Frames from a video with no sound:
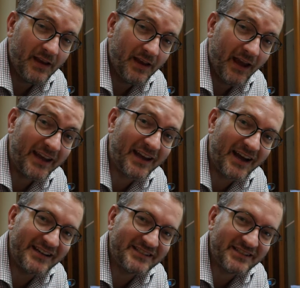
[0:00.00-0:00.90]
Hey
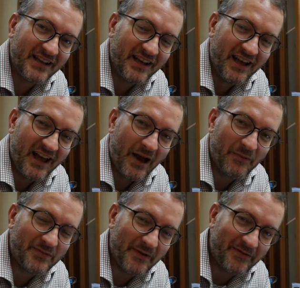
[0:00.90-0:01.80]
guys, I'm with
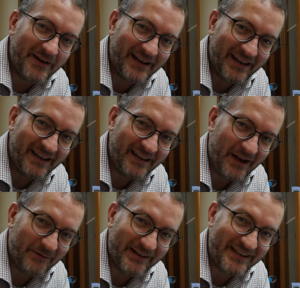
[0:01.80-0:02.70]
my friend Lee. I
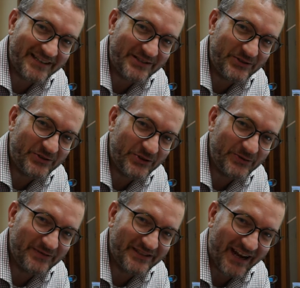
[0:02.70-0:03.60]
will link his
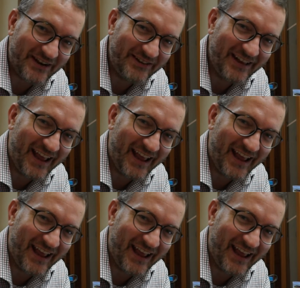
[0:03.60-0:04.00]
YouTube channel.